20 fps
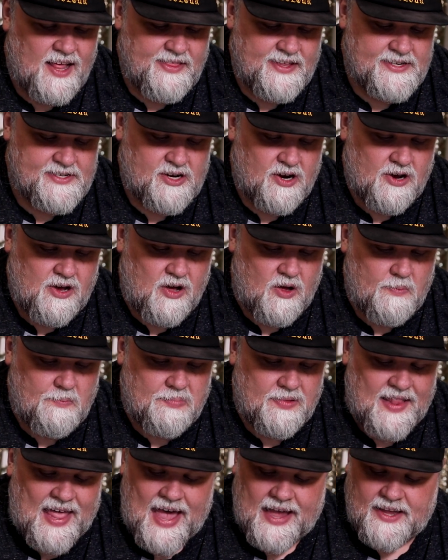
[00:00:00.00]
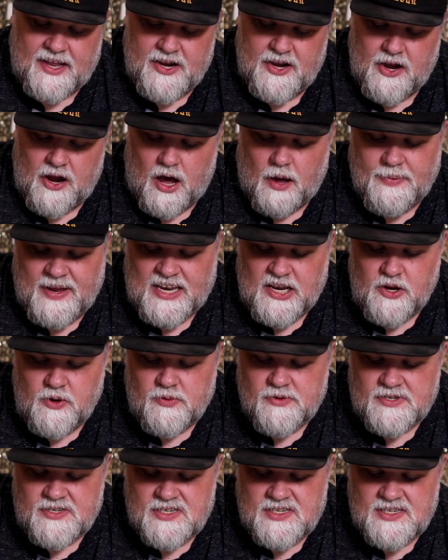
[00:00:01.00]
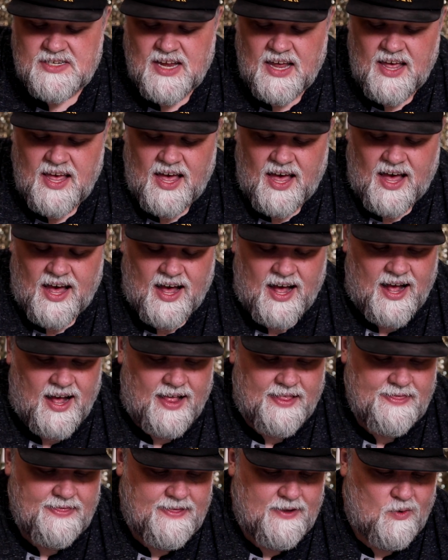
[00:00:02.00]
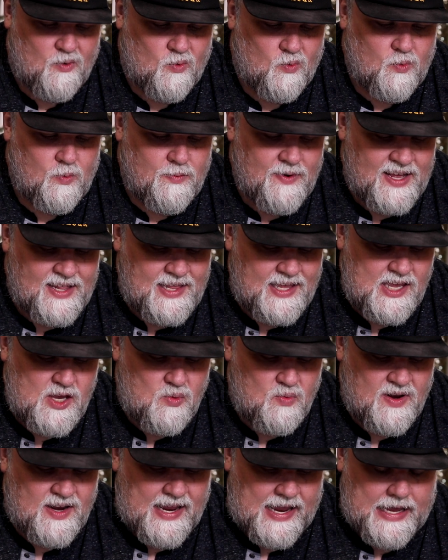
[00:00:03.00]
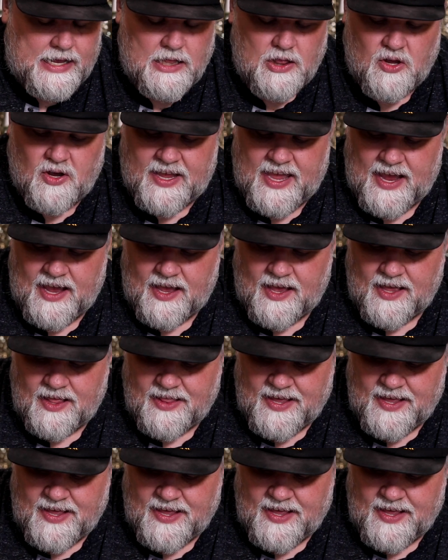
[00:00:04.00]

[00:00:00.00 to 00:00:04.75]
These are called black knobby newts. They're really unique looking.